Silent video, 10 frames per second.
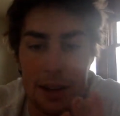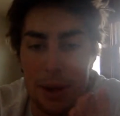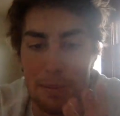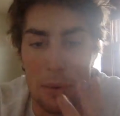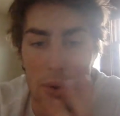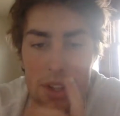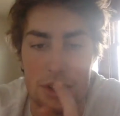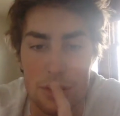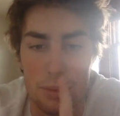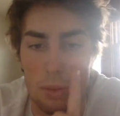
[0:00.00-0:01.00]
can be more than
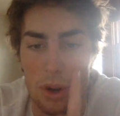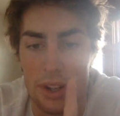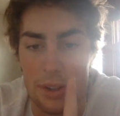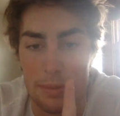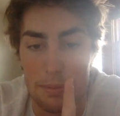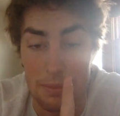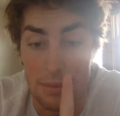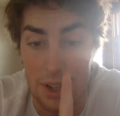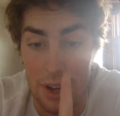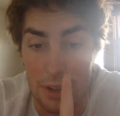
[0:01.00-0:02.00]
just one
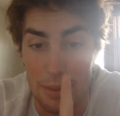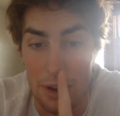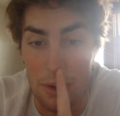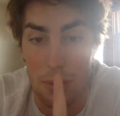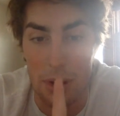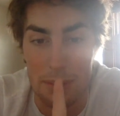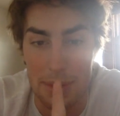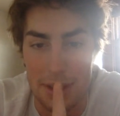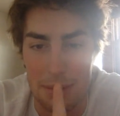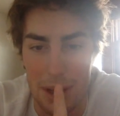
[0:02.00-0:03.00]
document or one
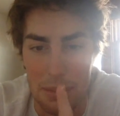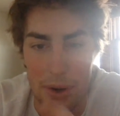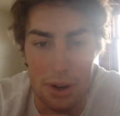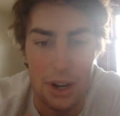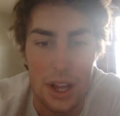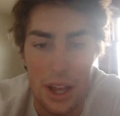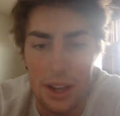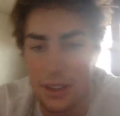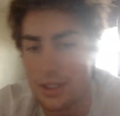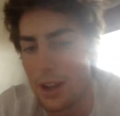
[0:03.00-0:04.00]
piece of paper,
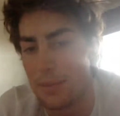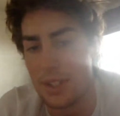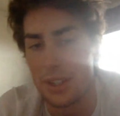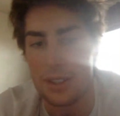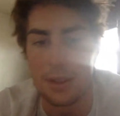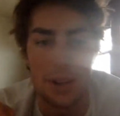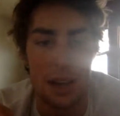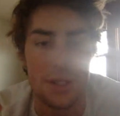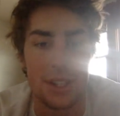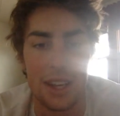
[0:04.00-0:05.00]
because
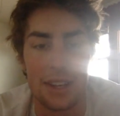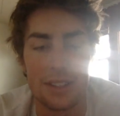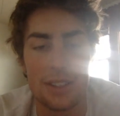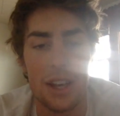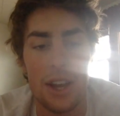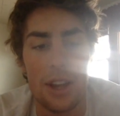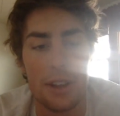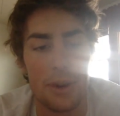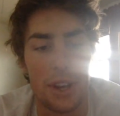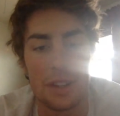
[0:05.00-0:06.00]
sometimes it takes,
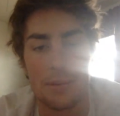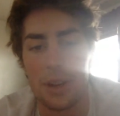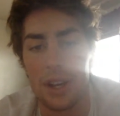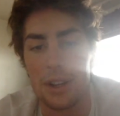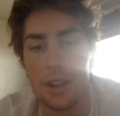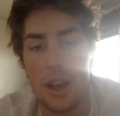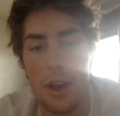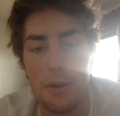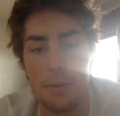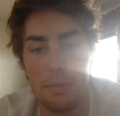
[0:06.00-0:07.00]
the book explained,
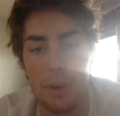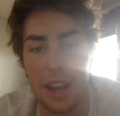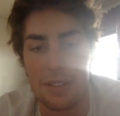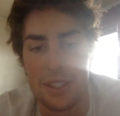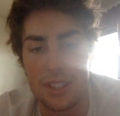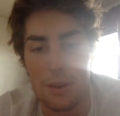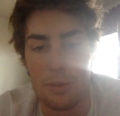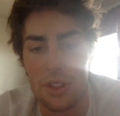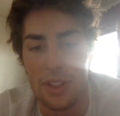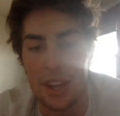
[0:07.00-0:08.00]
might have to send
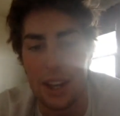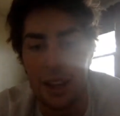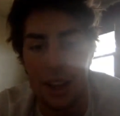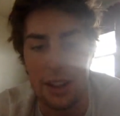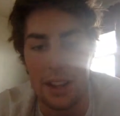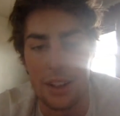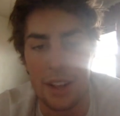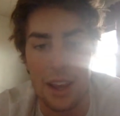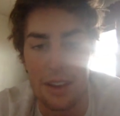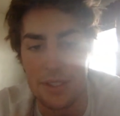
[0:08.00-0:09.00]
one thing and then
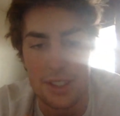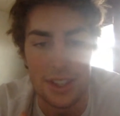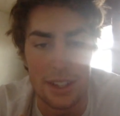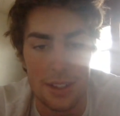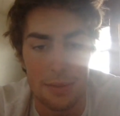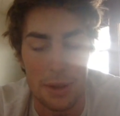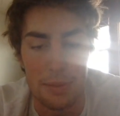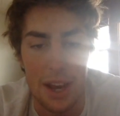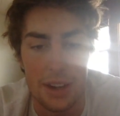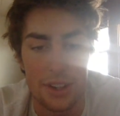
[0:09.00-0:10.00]
they have to send something
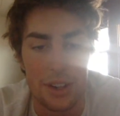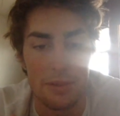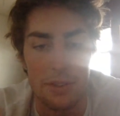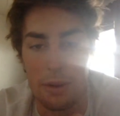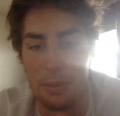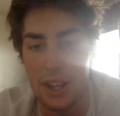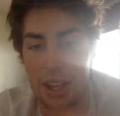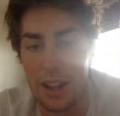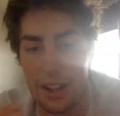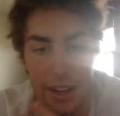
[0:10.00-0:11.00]
back to confirm
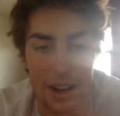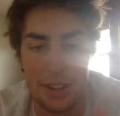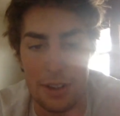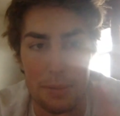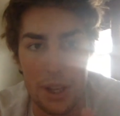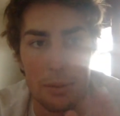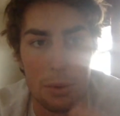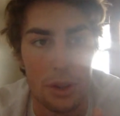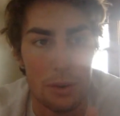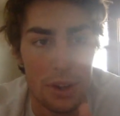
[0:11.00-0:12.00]
it, and it ends up being
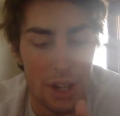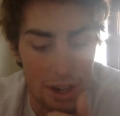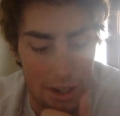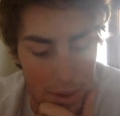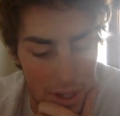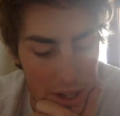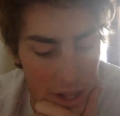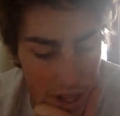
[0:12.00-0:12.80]
more than one document.